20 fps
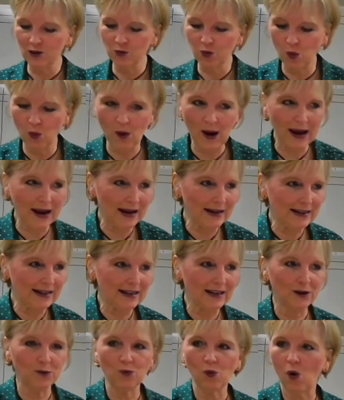
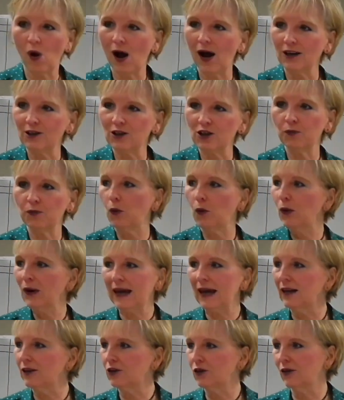waiting and watching, but we
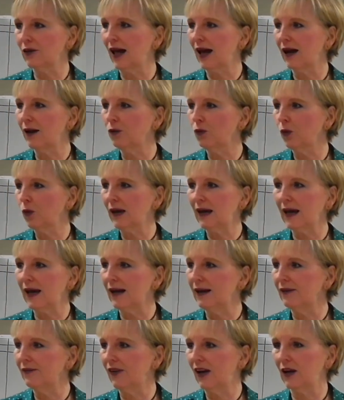can't do that. We
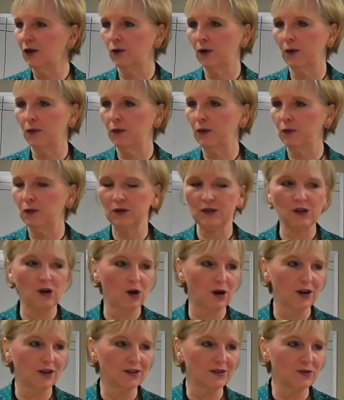can't evaluate people's
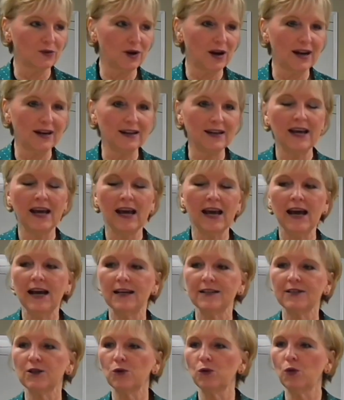hearts, right?
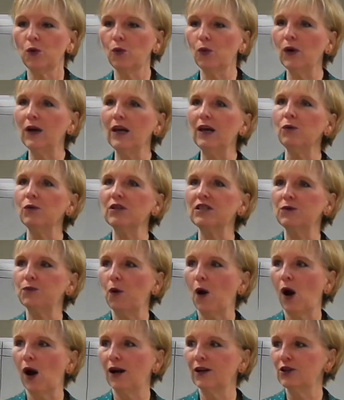And so when we
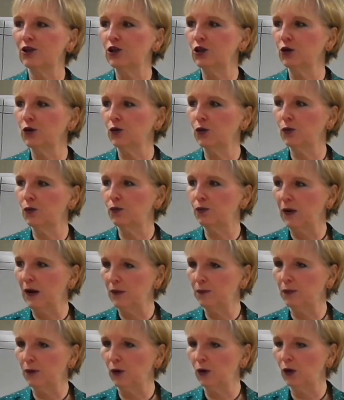respond to
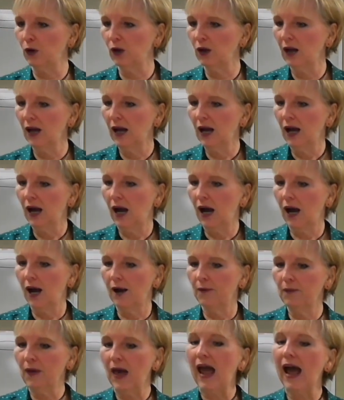people
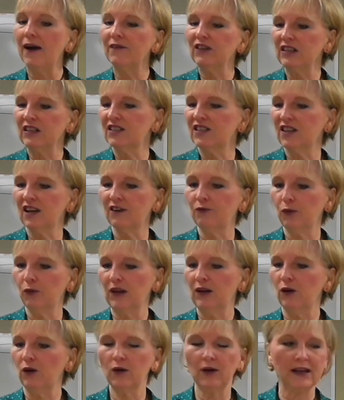having stuff we
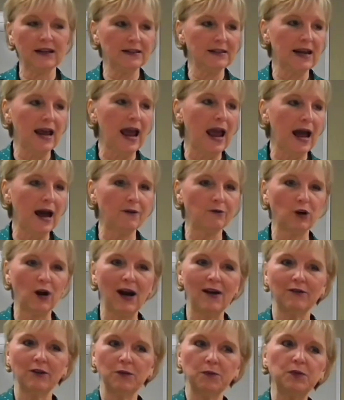don't get to have, or
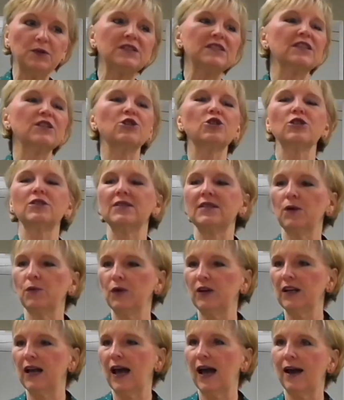having positions that
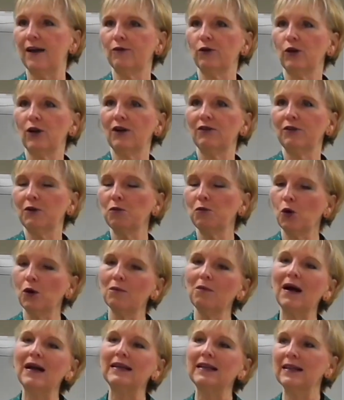we have, or having more
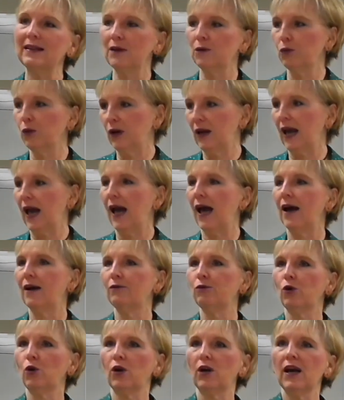money than we have,
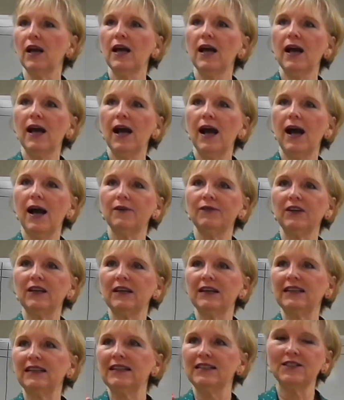or having
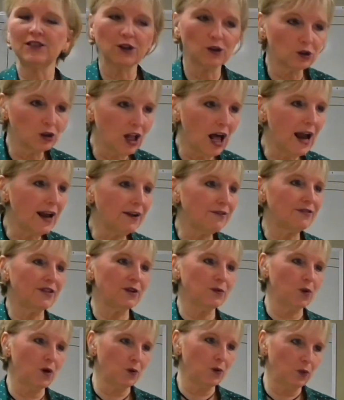an easier life
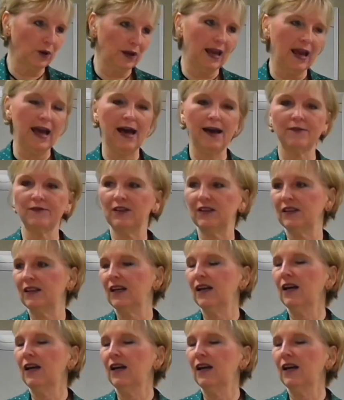than what we have, and